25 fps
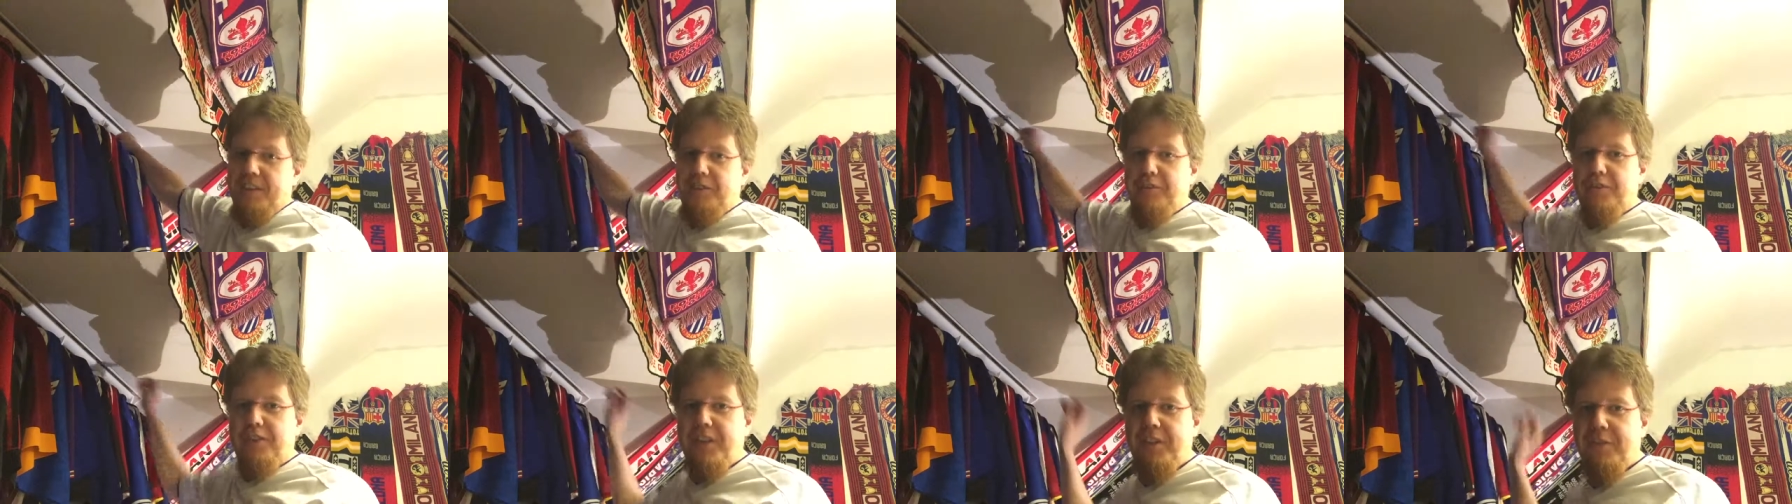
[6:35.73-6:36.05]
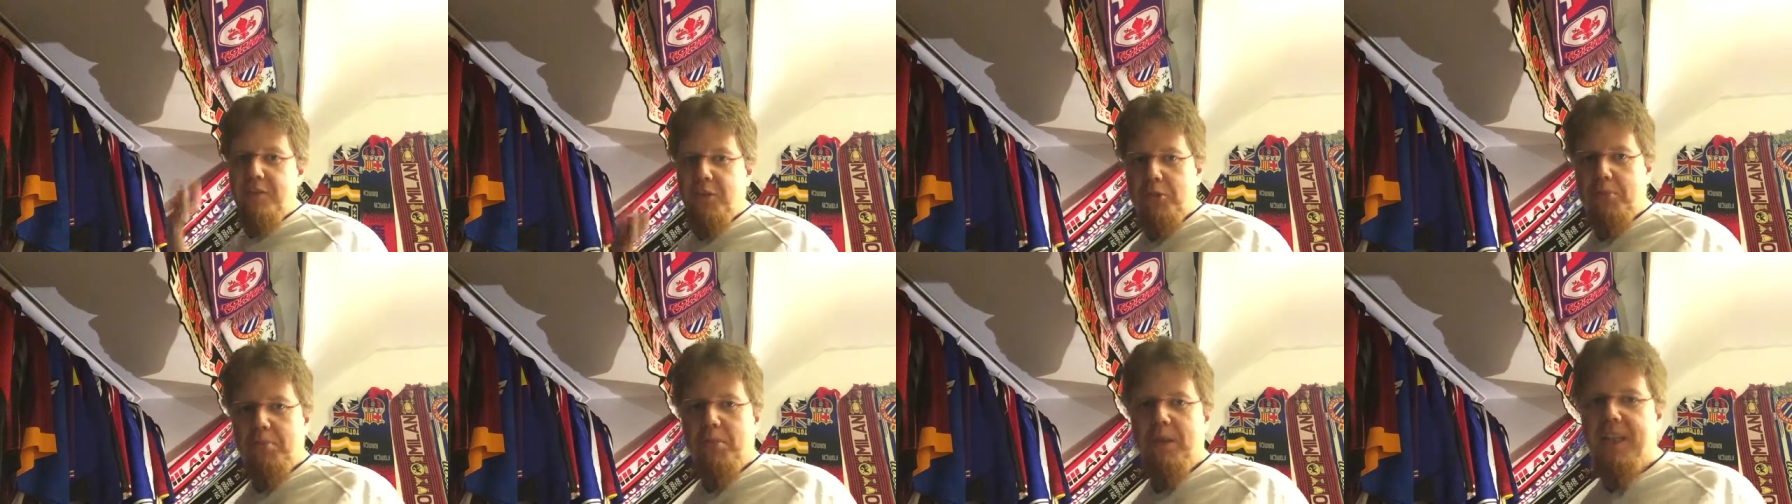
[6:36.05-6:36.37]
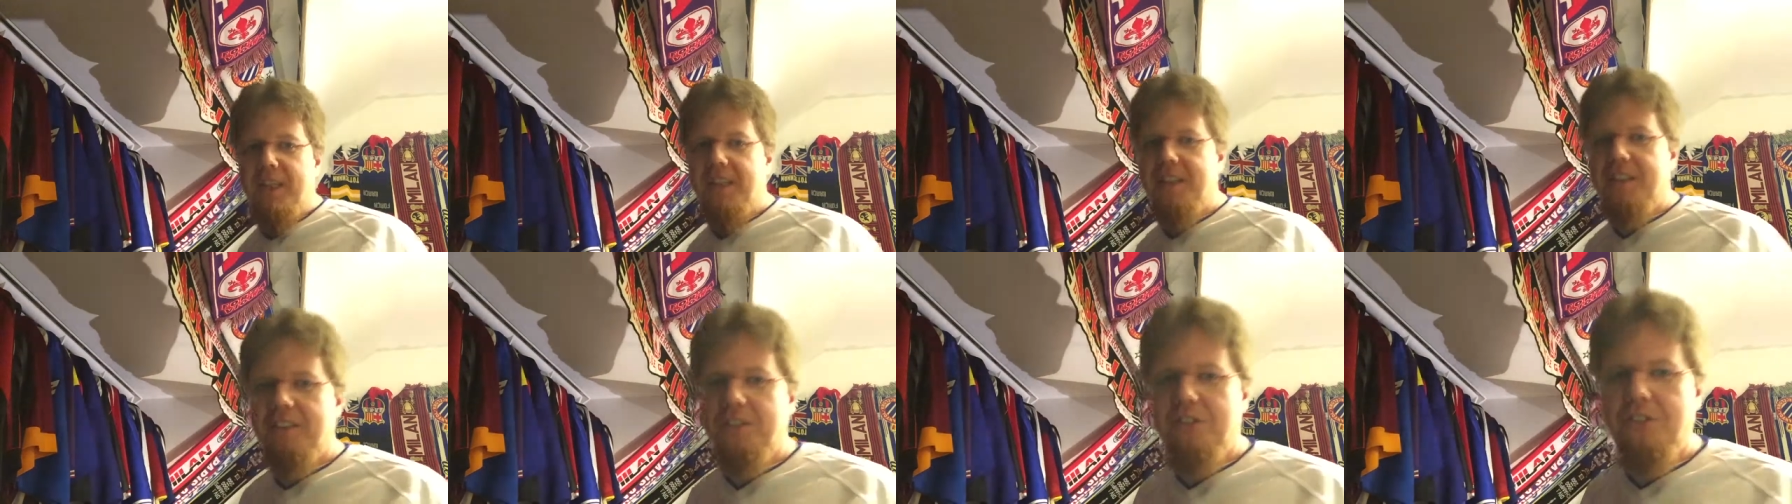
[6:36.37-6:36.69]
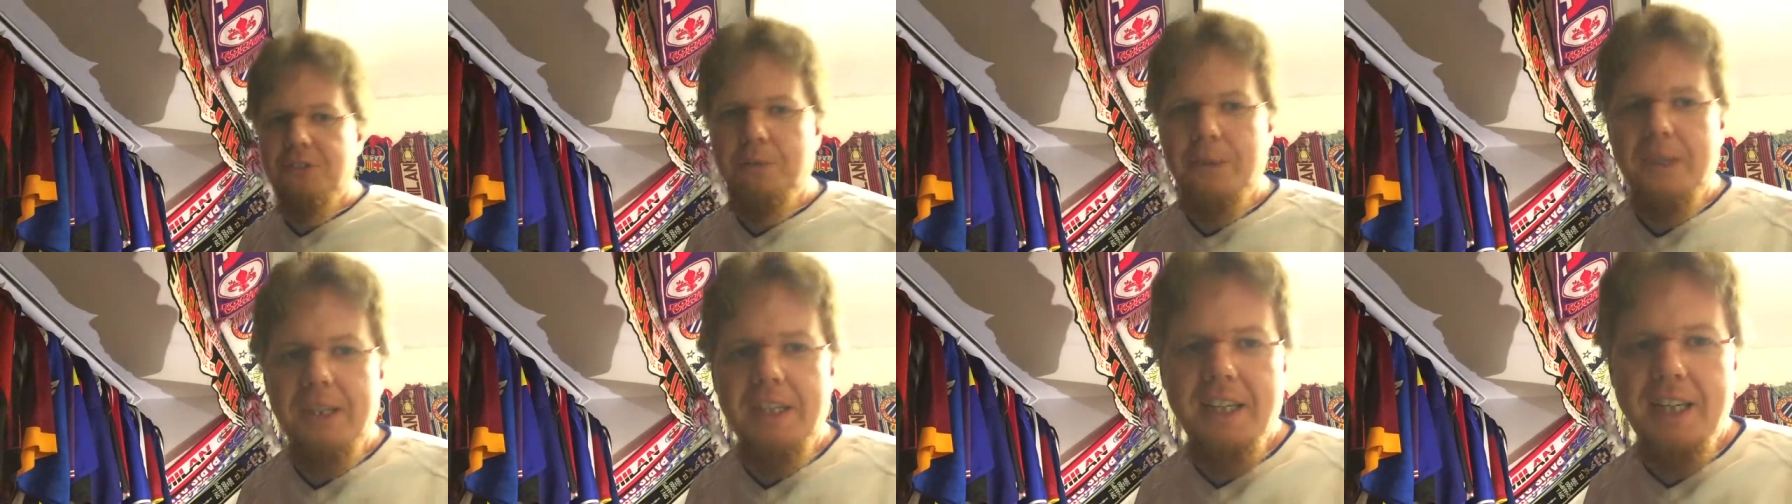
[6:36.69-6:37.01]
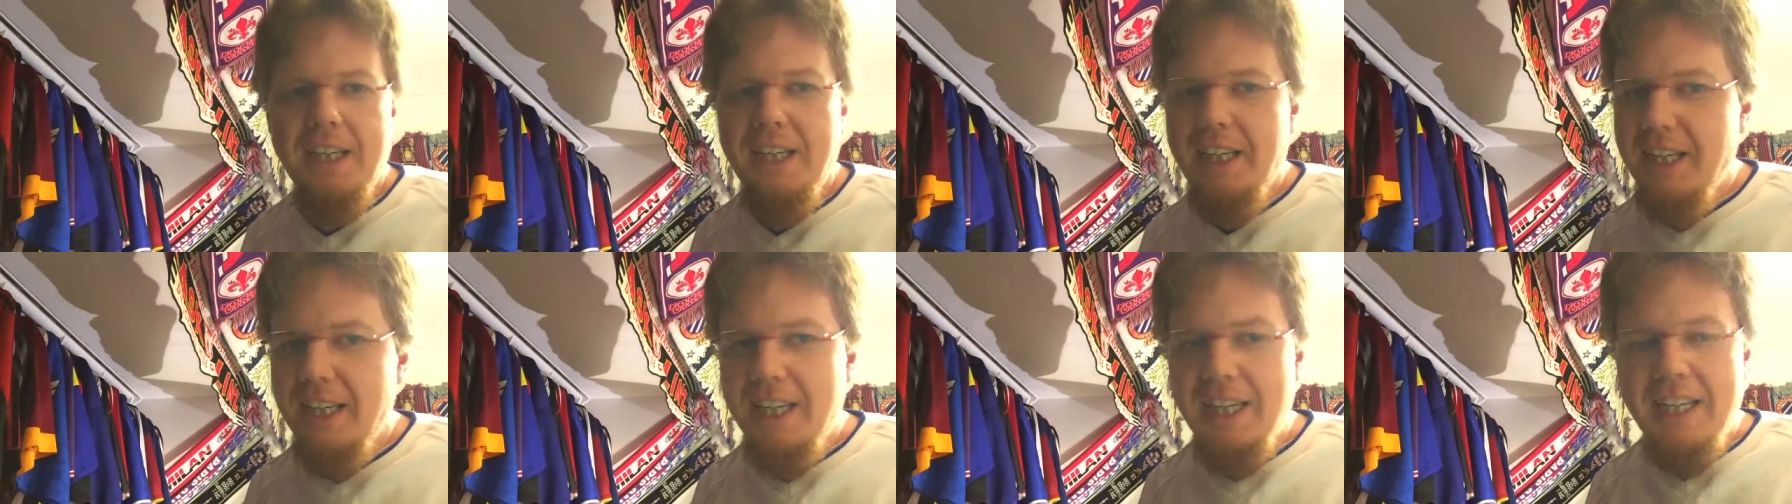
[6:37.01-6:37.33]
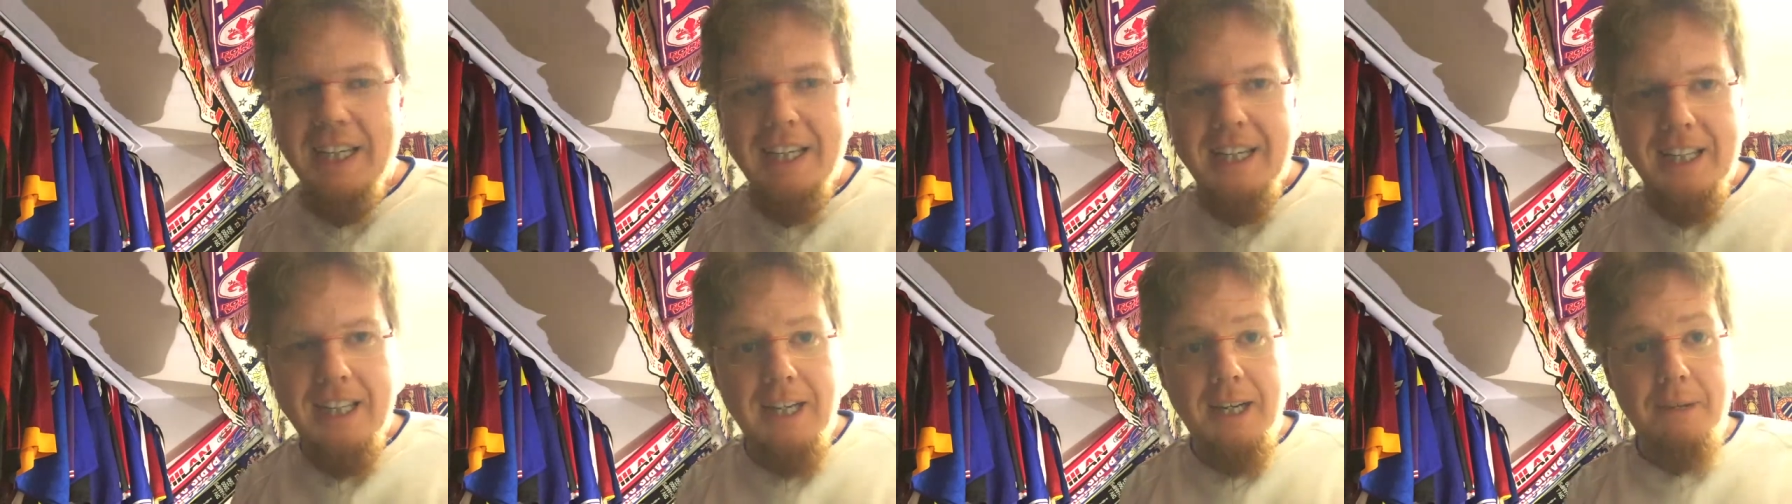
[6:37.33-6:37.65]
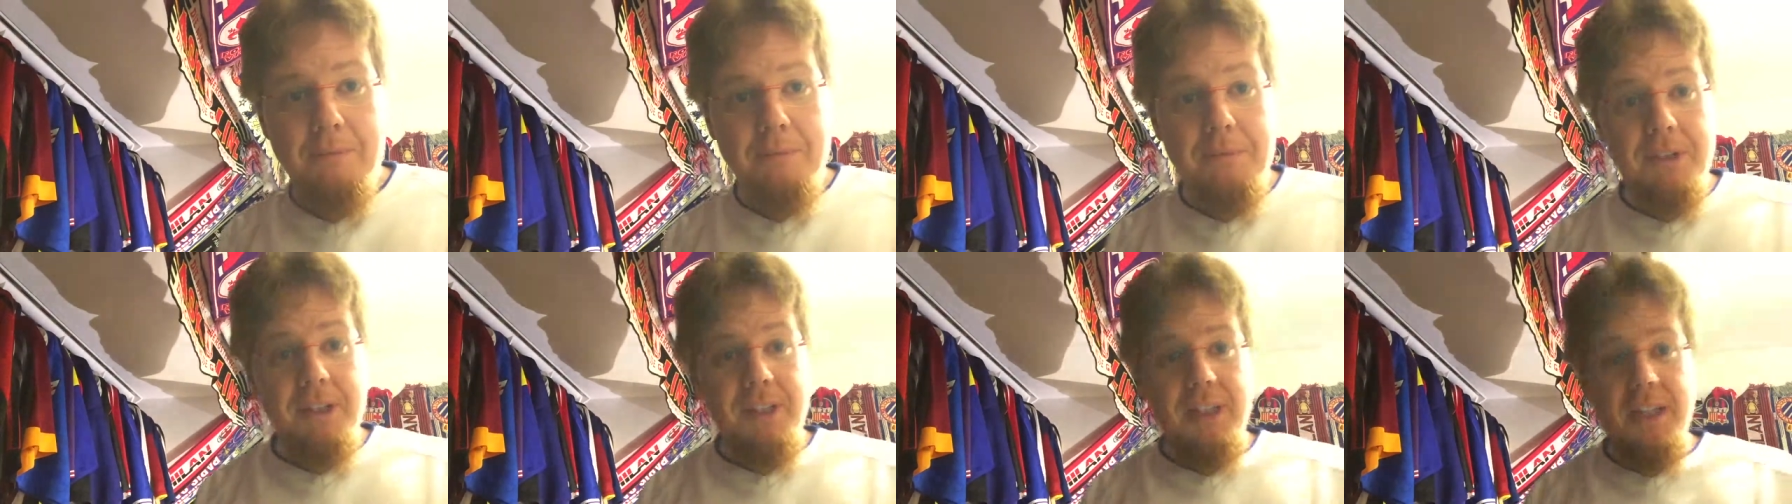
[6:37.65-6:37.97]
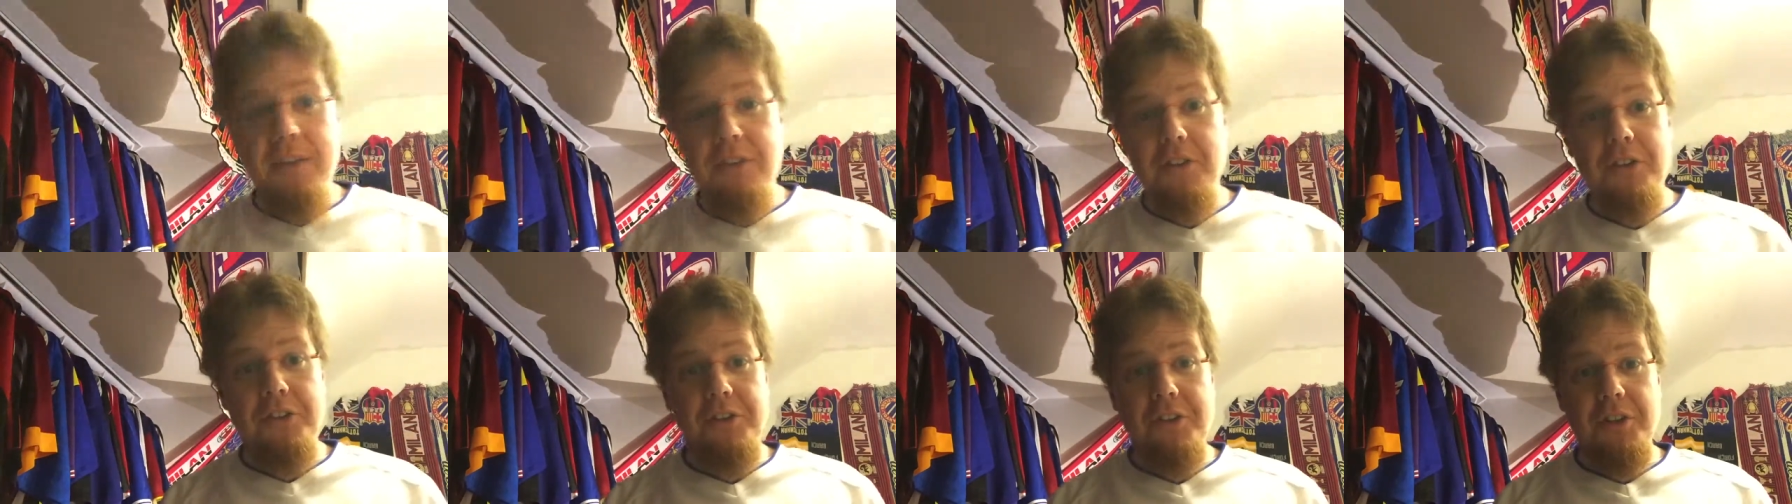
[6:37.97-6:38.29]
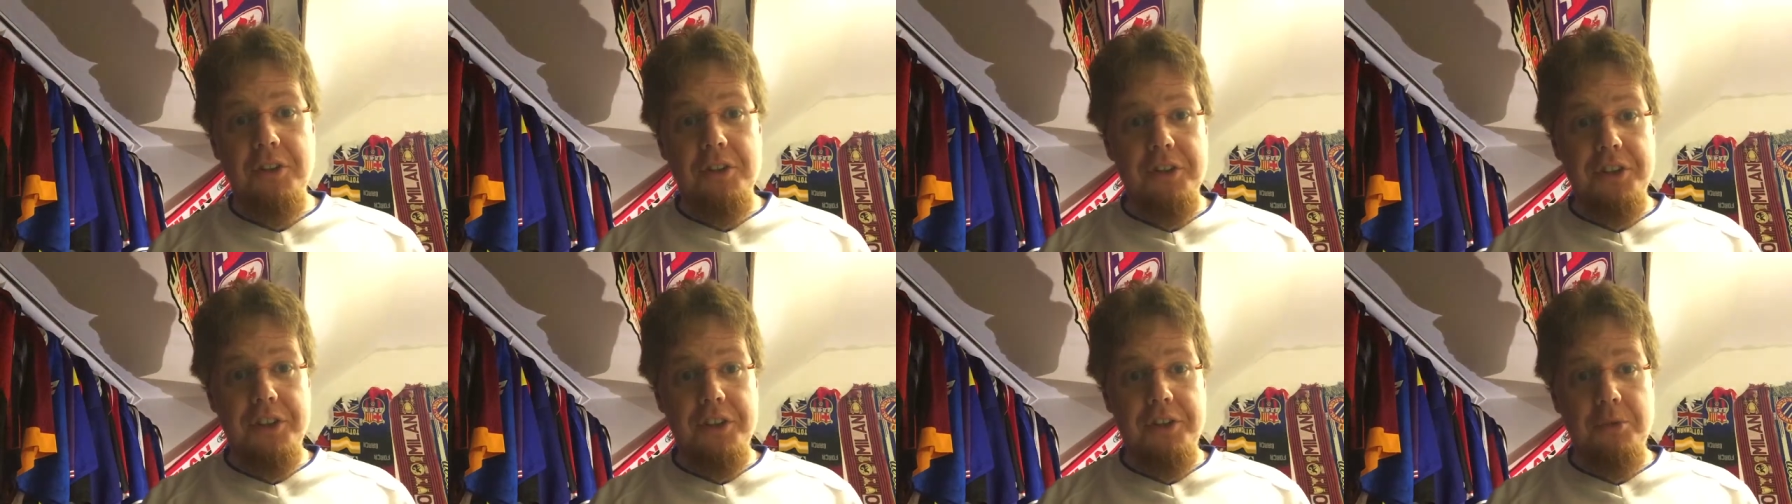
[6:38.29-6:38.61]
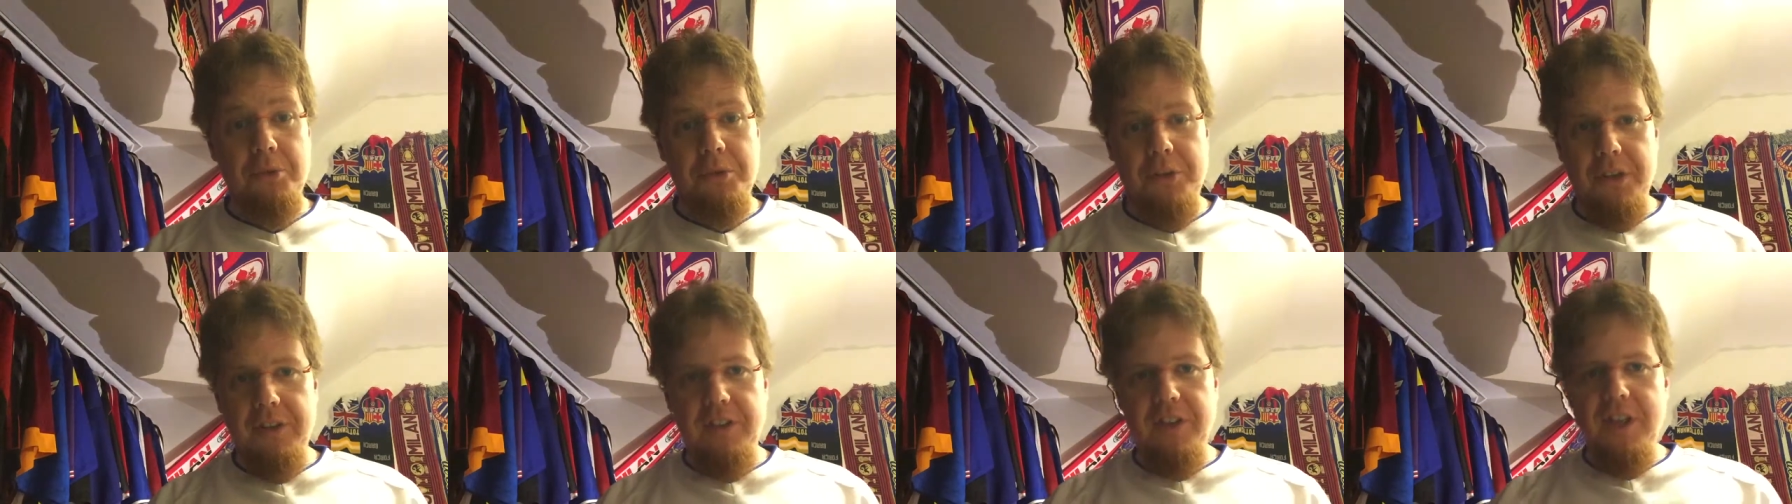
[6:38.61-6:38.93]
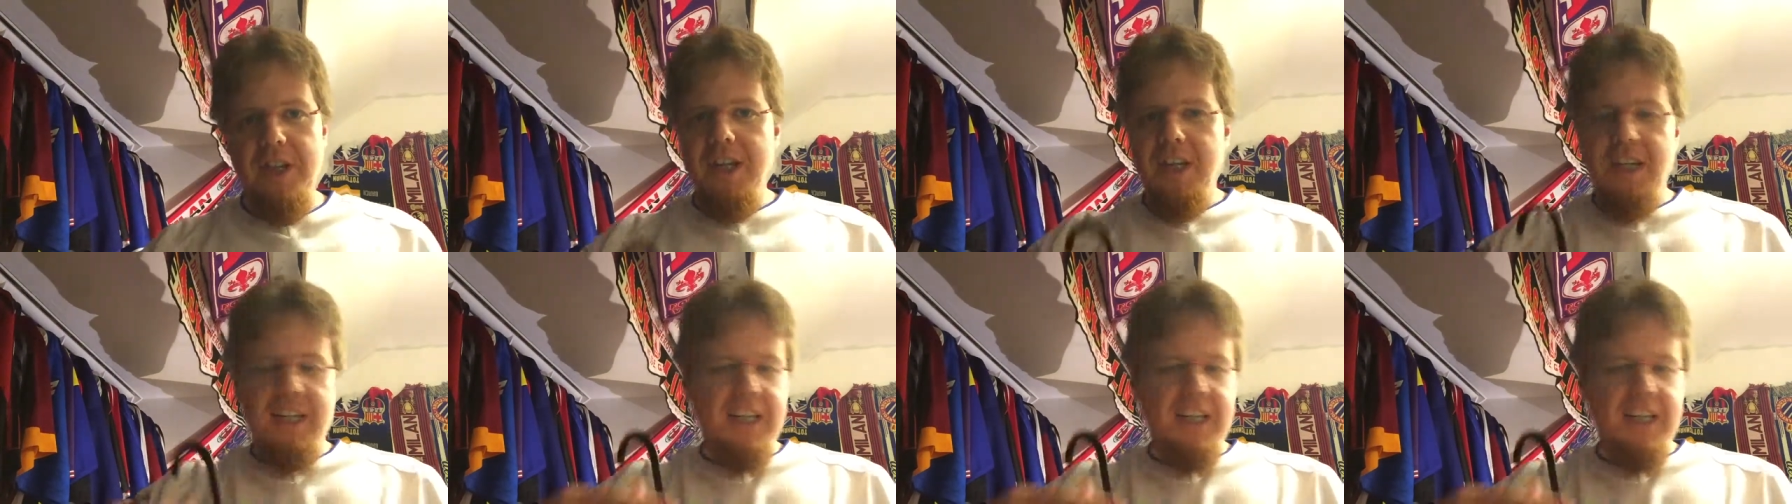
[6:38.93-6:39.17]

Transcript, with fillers: if they would play this way. Um, they're not gonna do that.